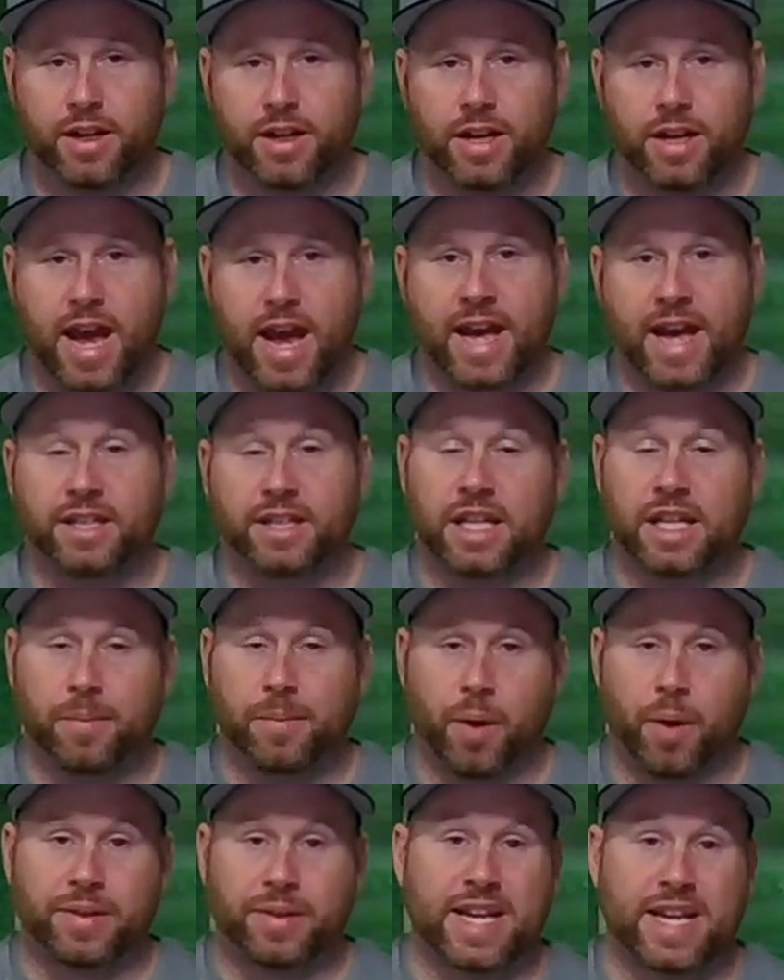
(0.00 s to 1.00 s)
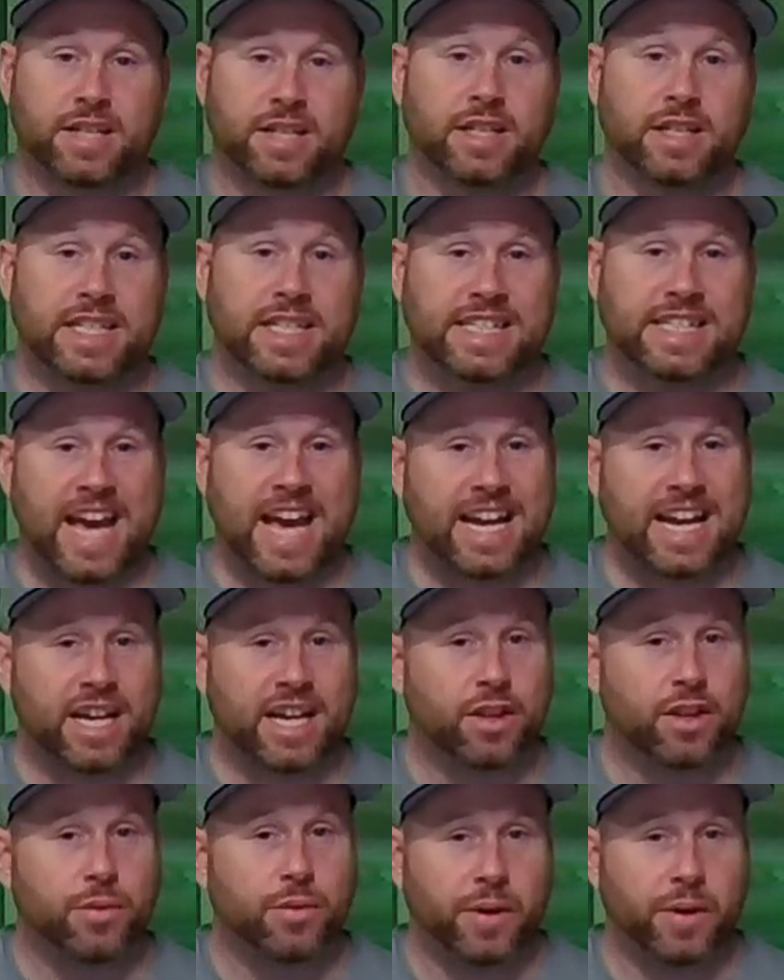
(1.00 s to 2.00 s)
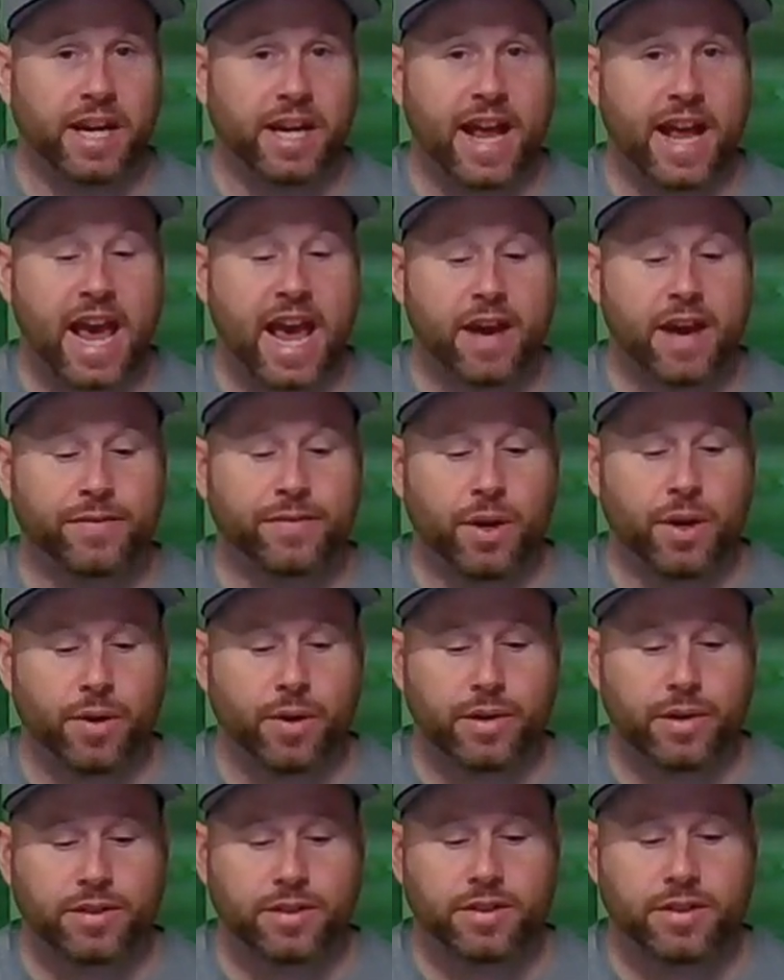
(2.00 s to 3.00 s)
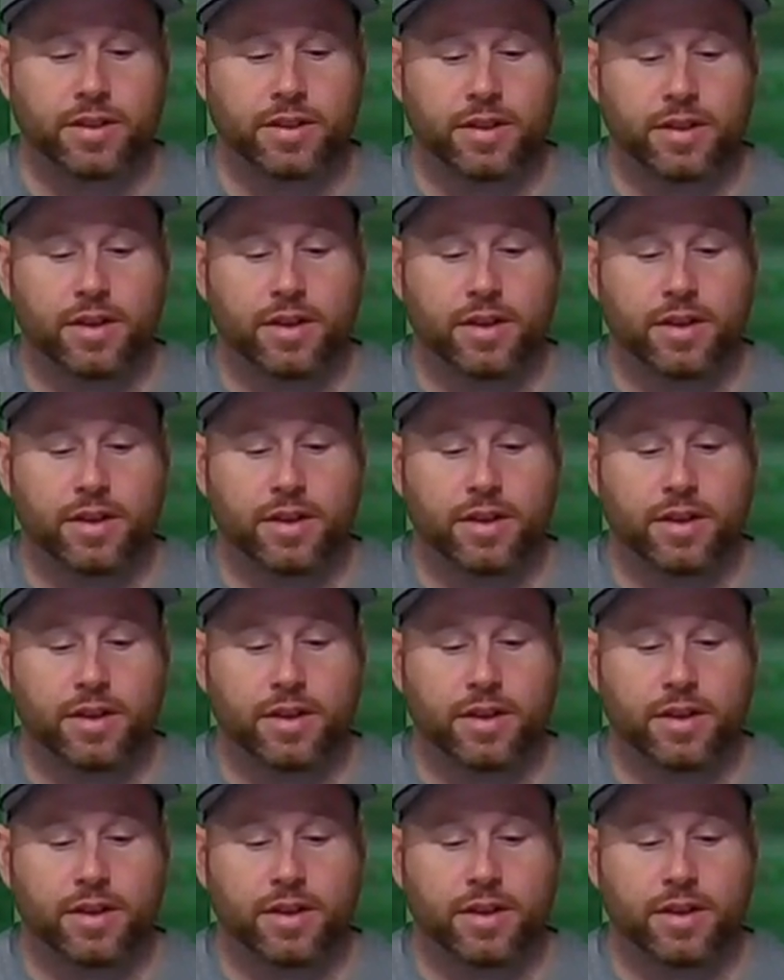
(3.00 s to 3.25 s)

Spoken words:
And Debo is actually getting 3.5 yards.